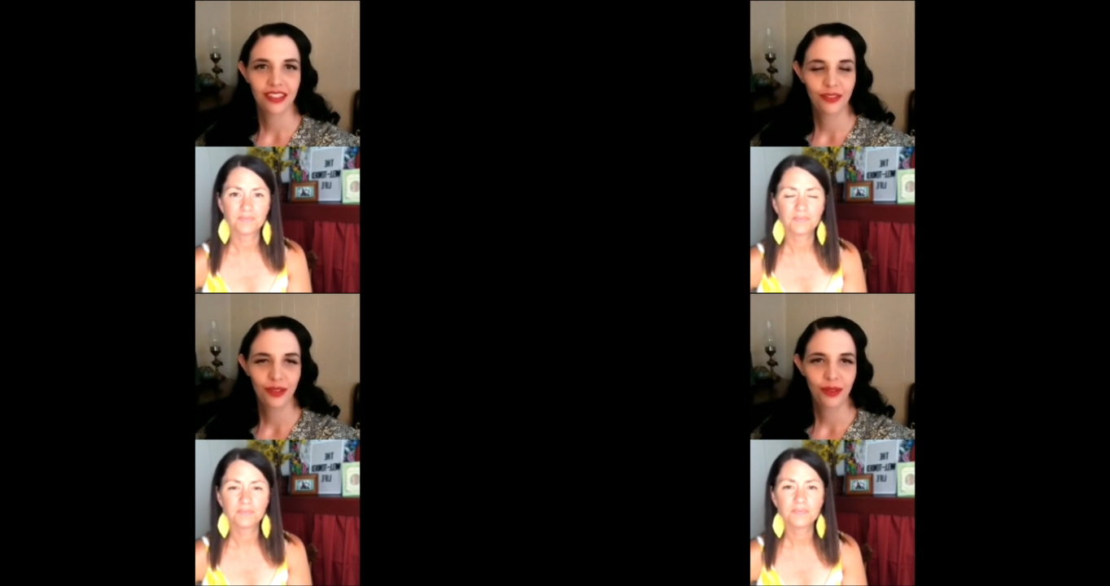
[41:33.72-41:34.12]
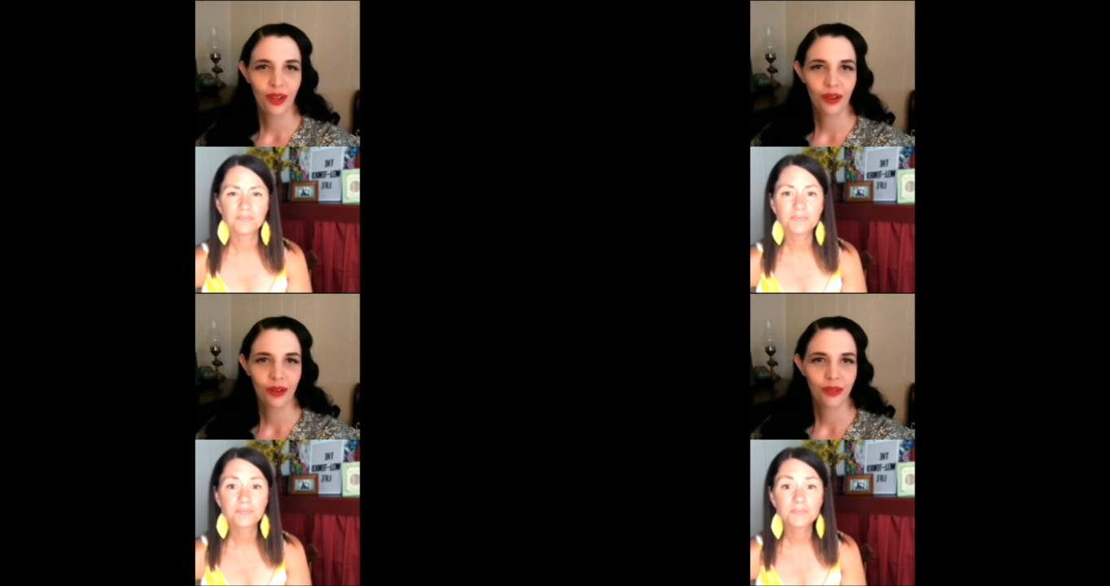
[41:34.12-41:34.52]
Speaker 1: if you
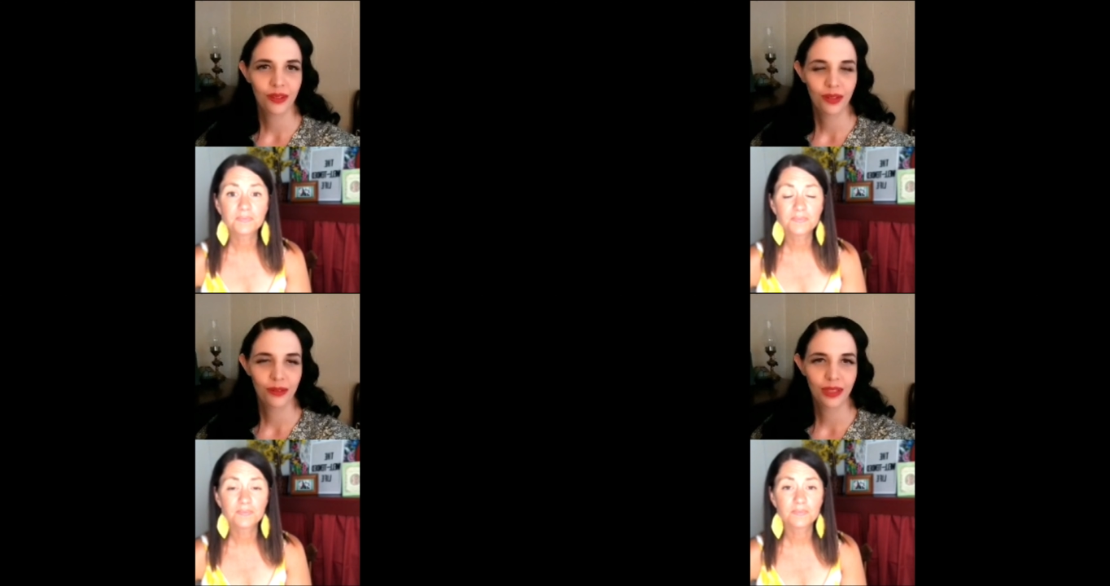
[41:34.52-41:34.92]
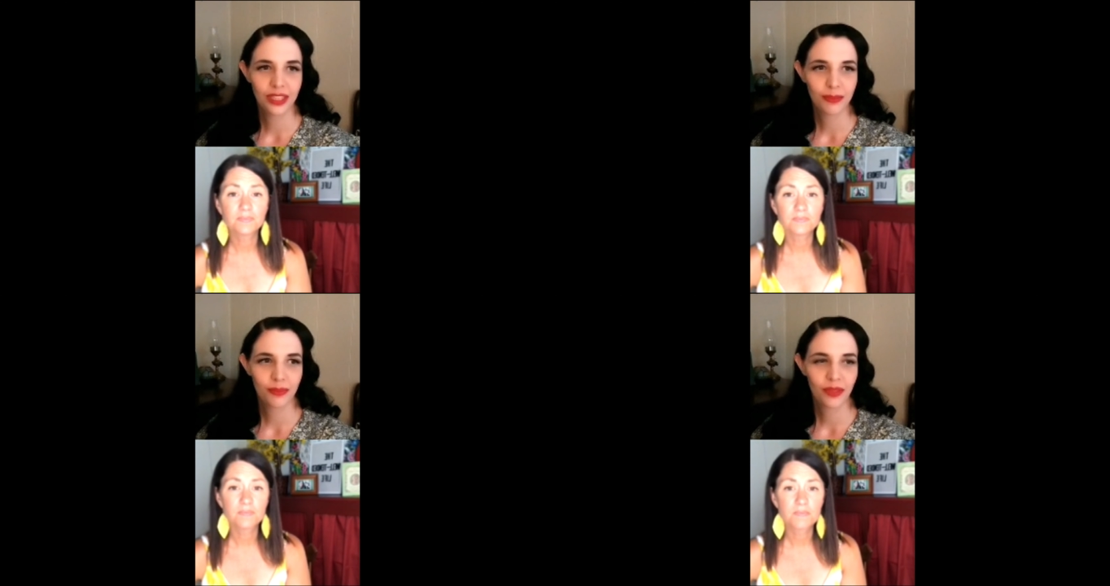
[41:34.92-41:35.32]
know who,
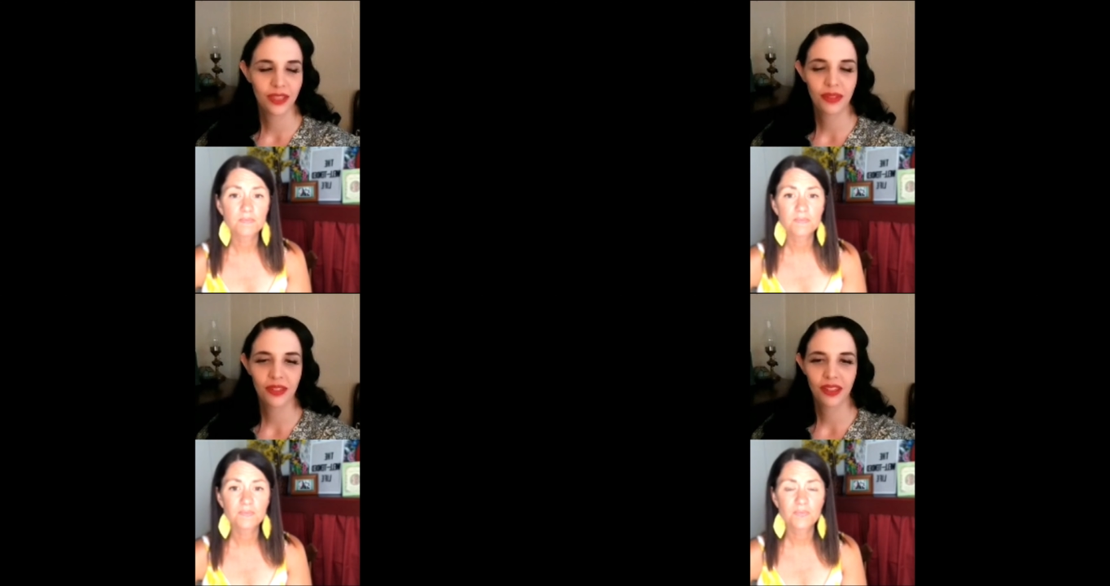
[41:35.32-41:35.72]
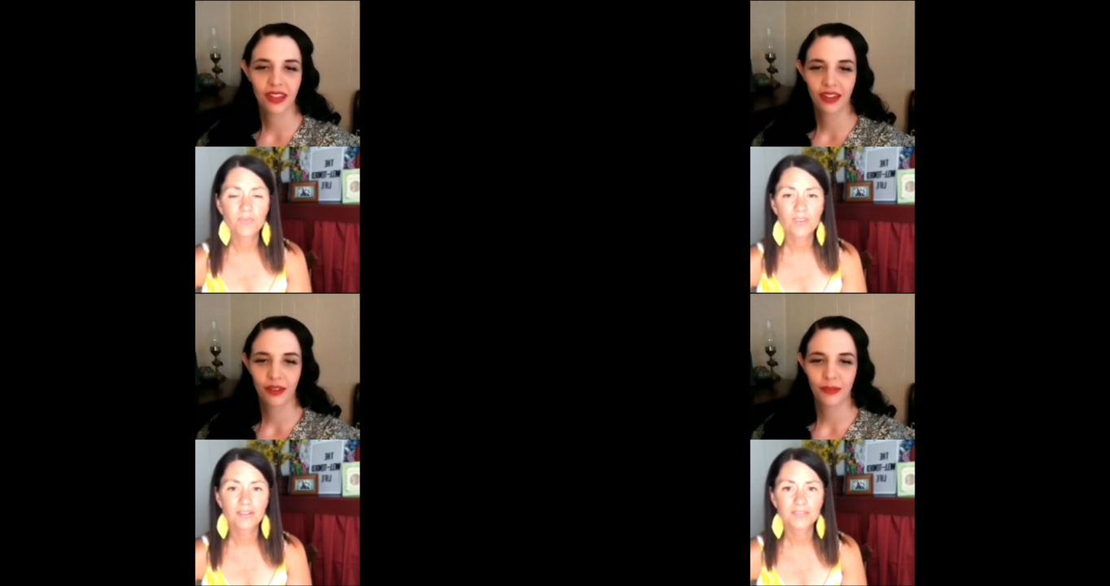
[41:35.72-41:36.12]
because ins- we know that
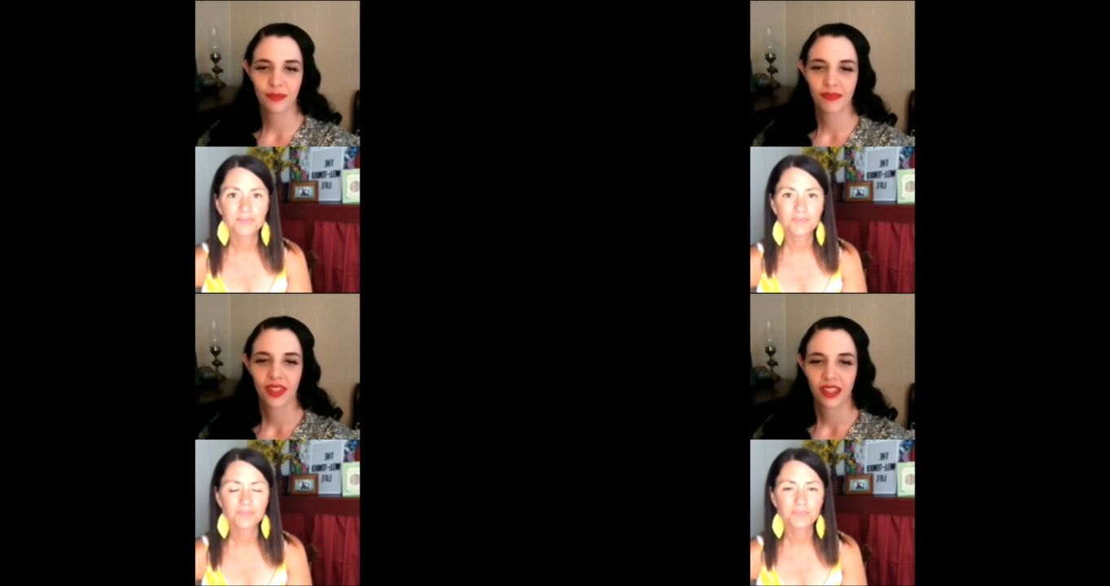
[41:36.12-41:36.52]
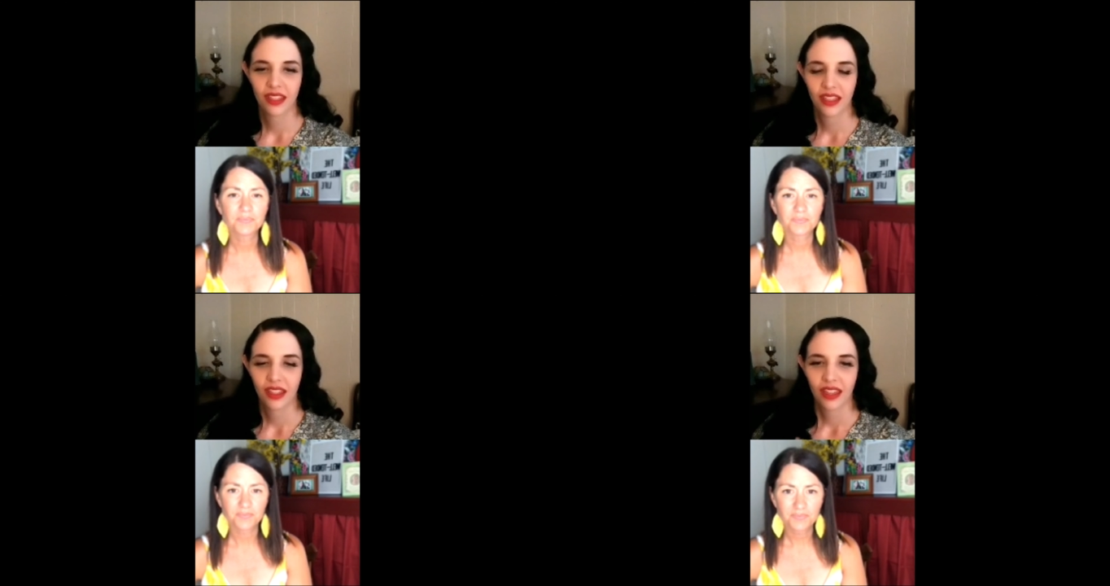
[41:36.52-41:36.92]
um,
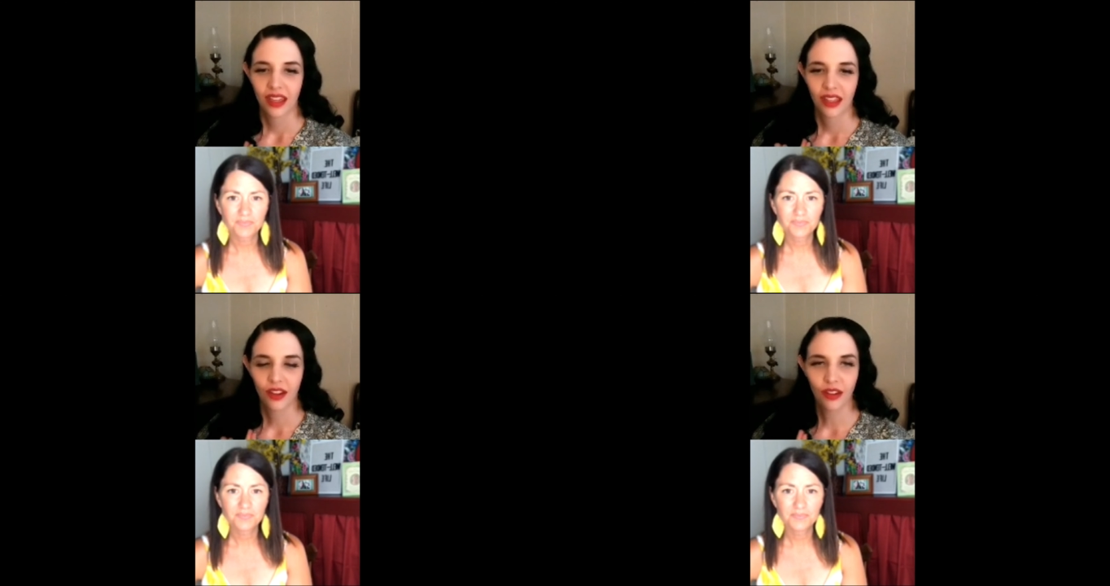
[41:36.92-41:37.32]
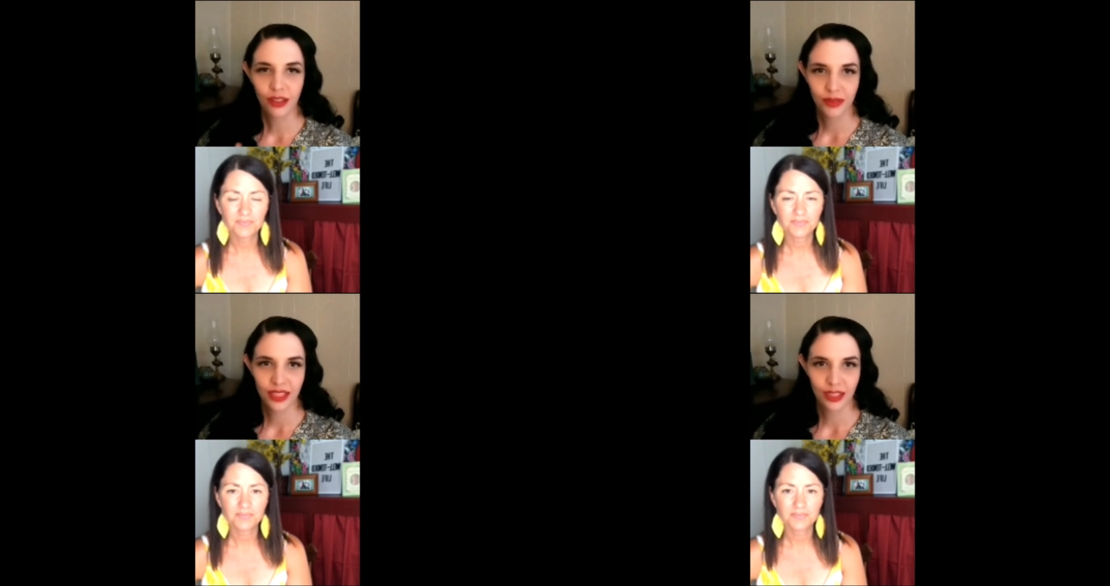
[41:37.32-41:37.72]

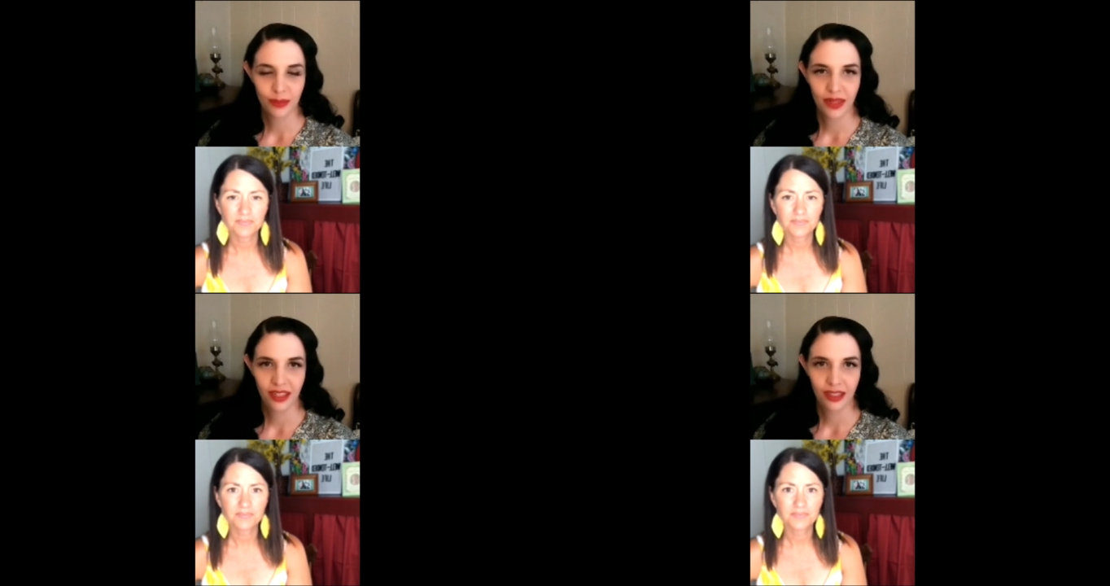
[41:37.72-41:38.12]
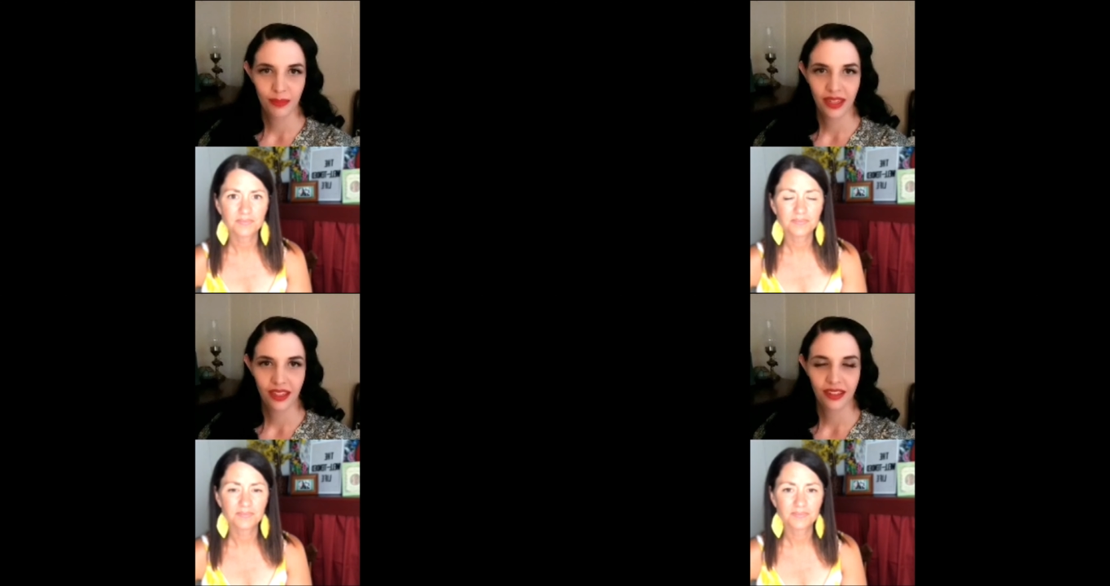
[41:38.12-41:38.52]
Colin was inspired
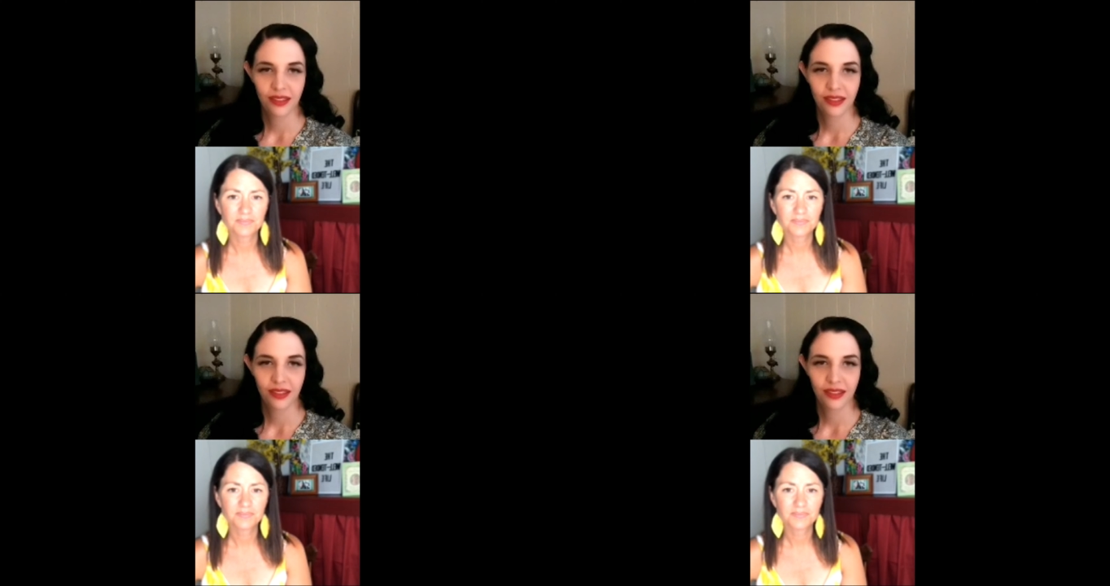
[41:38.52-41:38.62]
by